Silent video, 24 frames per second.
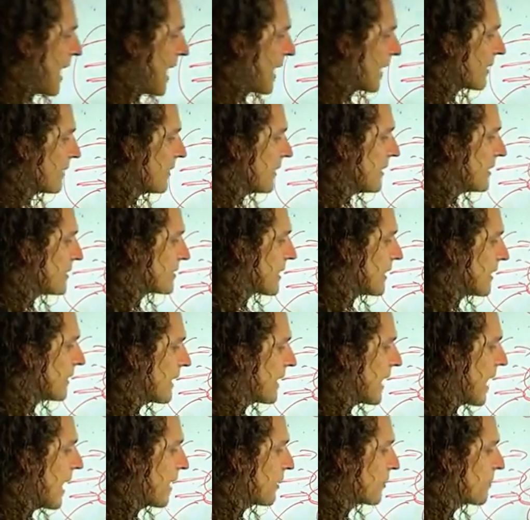backlinks and
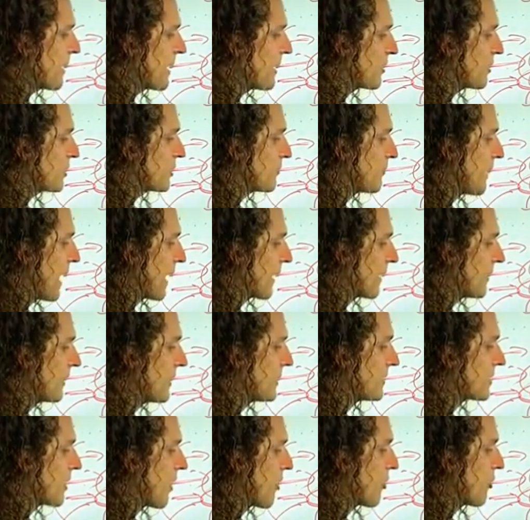then how to make those
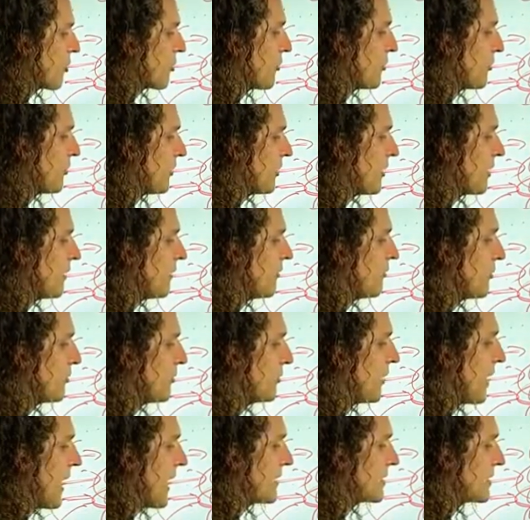backlinks authoritative
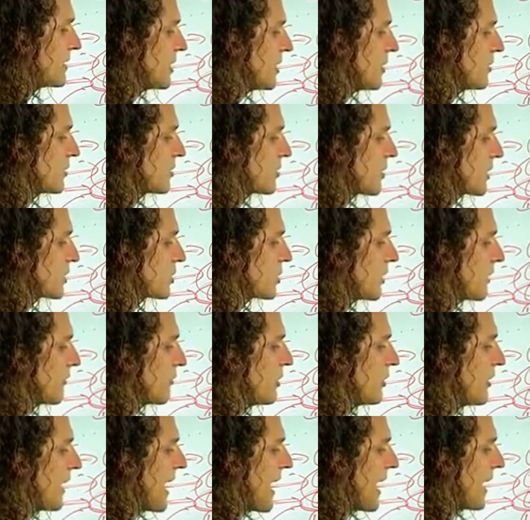through an SEO structure. And if
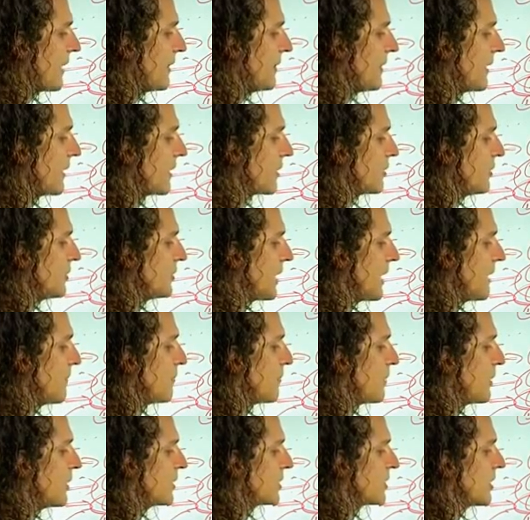you're an analytical
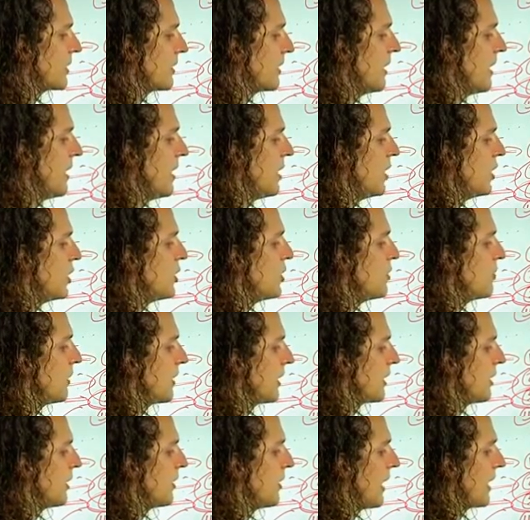type person, you
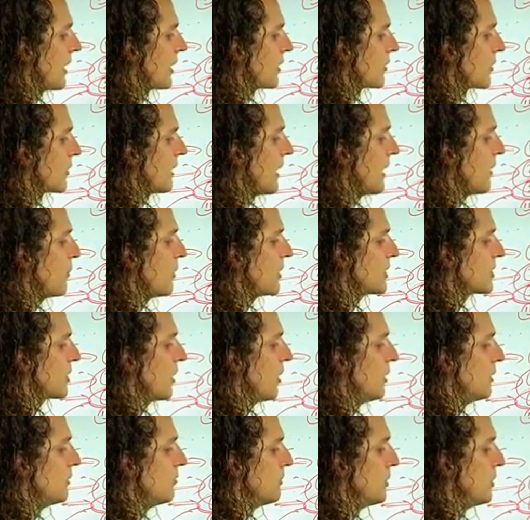want to know how to create what's
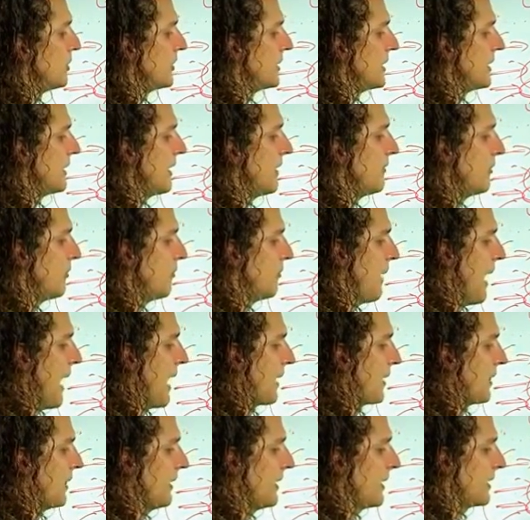called multi-level
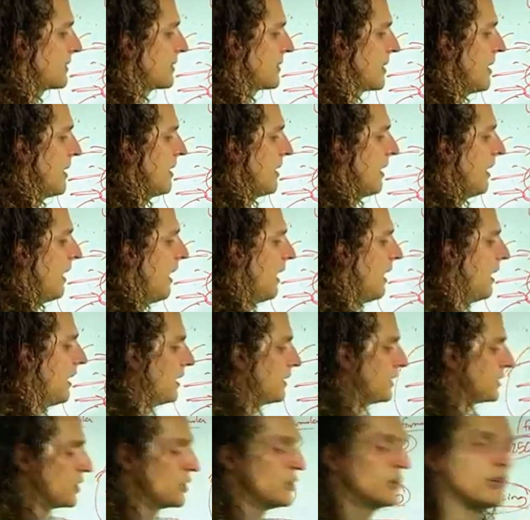backlinks
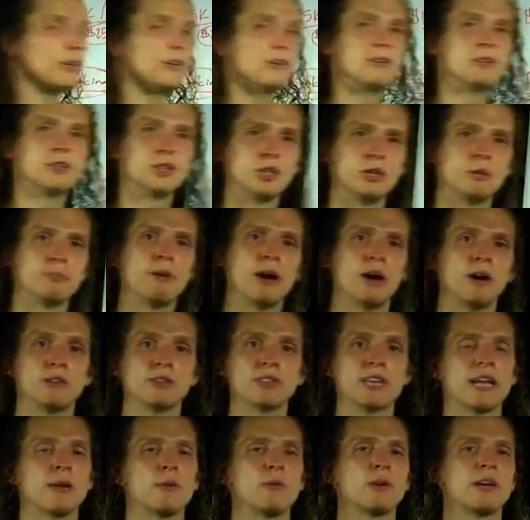to your
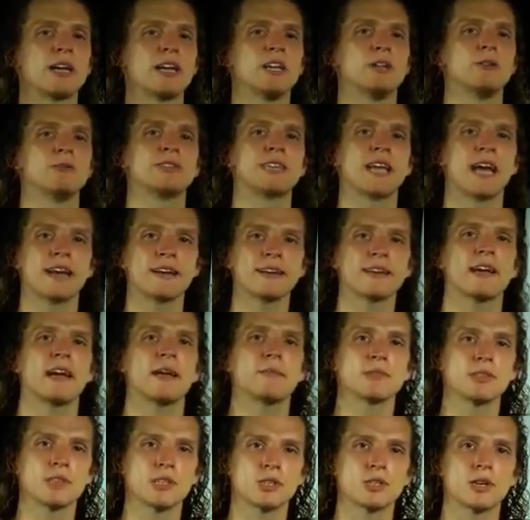post. It will get you 10
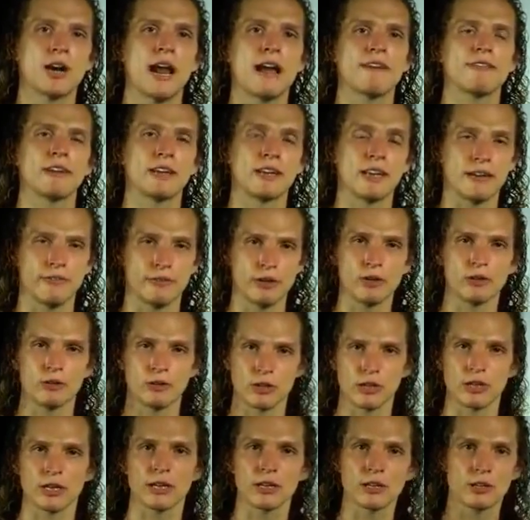times the traffic if you're
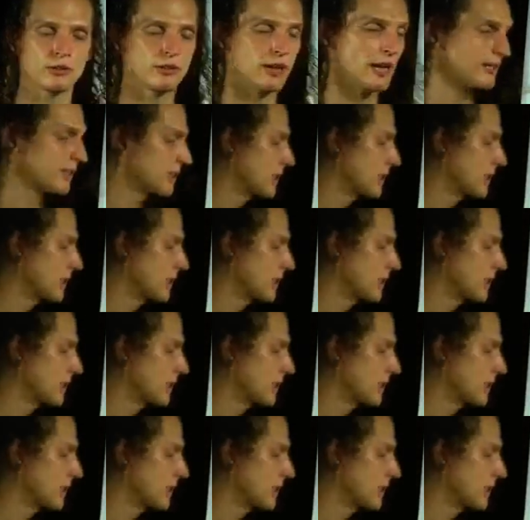looking at doing